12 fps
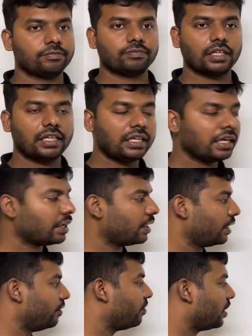here
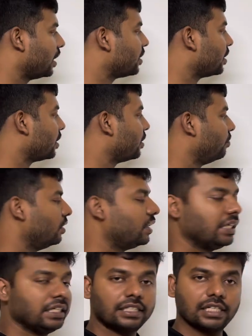if you consider the word
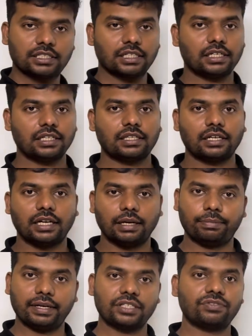intelligently, the
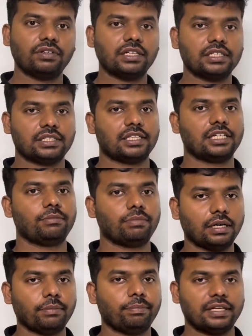base word is nothing.
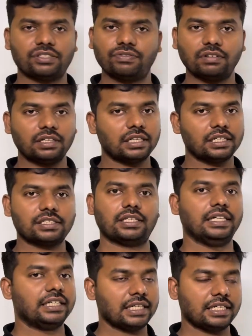Base word is
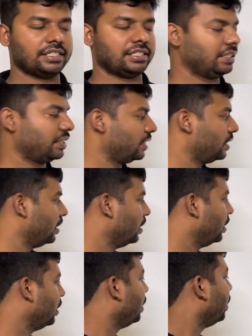intelligent.
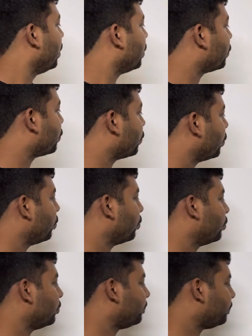So
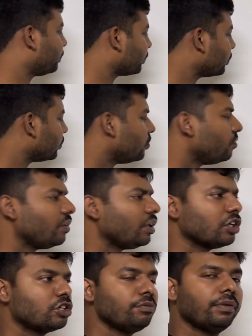
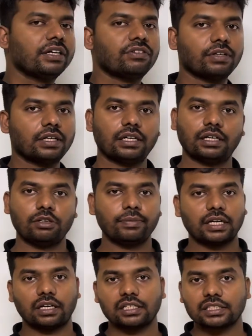you might
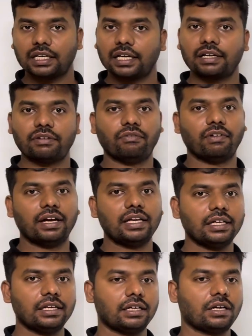ask, like,
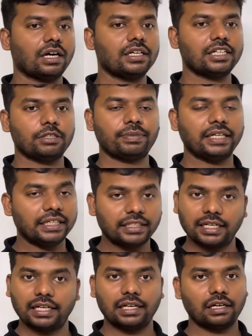why can't it be
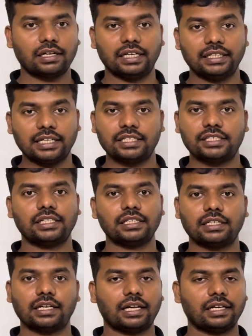intel or intelligent
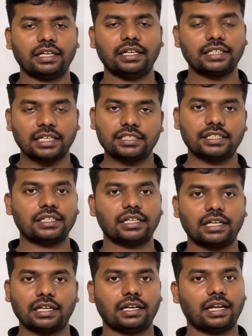
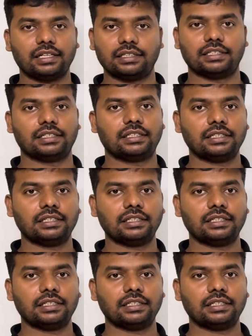like that?